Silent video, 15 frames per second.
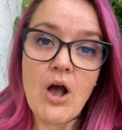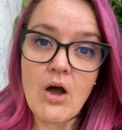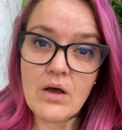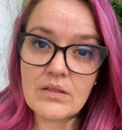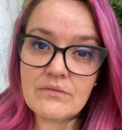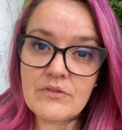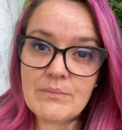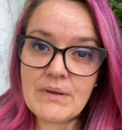
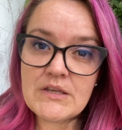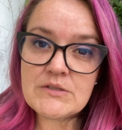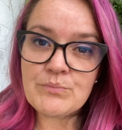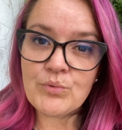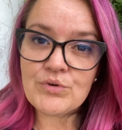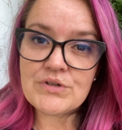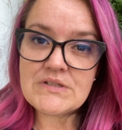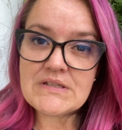all of the
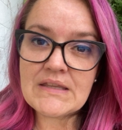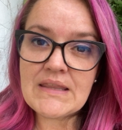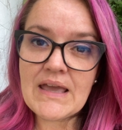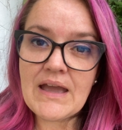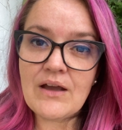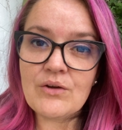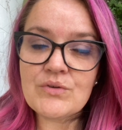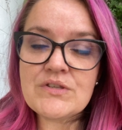baseboards in the
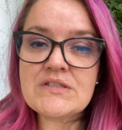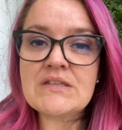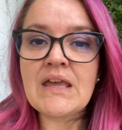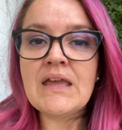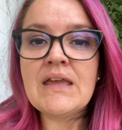house.